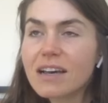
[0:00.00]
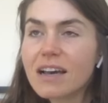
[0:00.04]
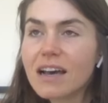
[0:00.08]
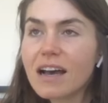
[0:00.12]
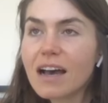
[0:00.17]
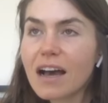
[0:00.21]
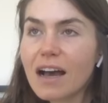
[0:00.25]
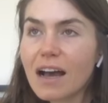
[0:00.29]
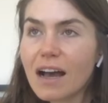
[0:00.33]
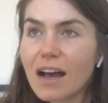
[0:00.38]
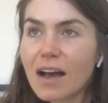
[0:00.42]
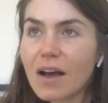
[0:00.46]

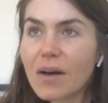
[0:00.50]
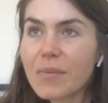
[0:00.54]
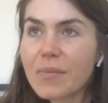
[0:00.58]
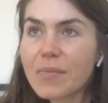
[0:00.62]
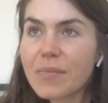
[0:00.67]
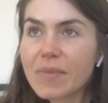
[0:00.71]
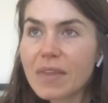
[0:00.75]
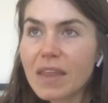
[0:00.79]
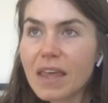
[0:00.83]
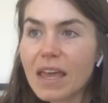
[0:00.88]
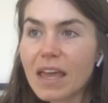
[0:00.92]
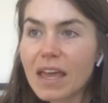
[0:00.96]

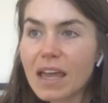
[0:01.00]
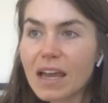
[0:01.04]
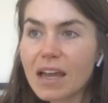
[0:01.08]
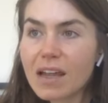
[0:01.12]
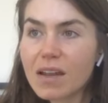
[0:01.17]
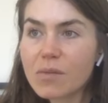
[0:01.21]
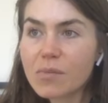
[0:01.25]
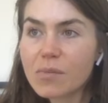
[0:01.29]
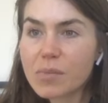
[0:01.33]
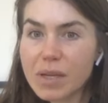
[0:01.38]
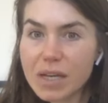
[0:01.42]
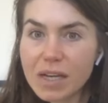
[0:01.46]
um,
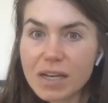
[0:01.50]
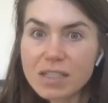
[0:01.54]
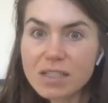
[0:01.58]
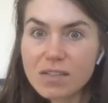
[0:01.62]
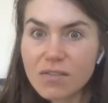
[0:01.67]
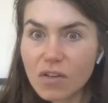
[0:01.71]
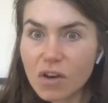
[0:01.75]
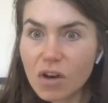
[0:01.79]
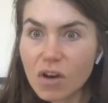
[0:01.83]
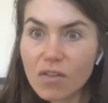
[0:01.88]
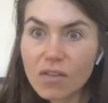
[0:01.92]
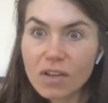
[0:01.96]
and because
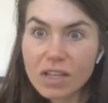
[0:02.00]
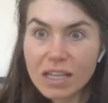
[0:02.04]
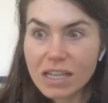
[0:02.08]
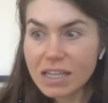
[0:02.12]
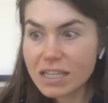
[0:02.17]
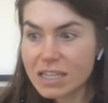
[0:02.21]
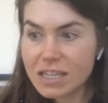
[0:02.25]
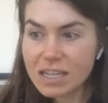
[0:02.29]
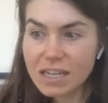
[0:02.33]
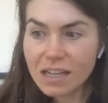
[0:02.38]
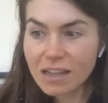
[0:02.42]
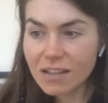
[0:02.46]
of COVID, they
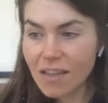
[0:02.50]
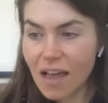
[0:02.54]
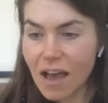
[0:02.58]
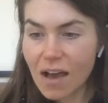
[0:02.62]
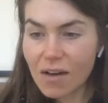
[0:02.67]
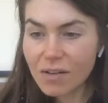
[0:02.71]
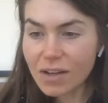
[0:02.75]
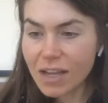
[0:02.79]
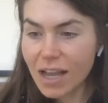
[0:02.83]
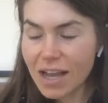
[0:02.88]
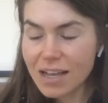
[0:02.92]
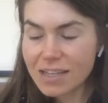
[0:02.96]
didn't allow
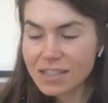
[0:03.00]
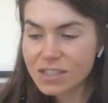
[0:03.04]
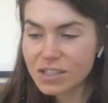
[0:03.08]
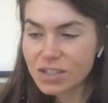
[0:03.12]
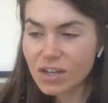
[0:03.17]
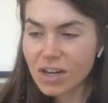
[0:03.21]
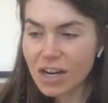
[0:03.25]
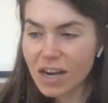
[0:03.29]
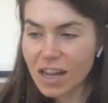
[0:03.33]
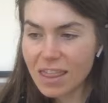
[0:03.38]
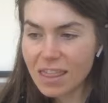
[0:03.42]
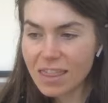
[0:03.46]
guests or
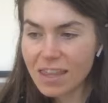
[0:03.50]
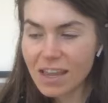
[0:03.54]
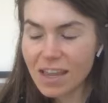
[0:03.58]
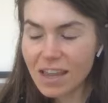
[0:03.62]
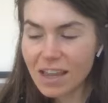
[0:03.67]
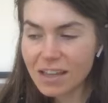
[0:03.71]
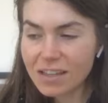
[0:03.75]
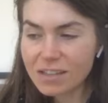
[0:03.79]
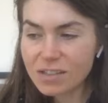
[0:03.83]
anything.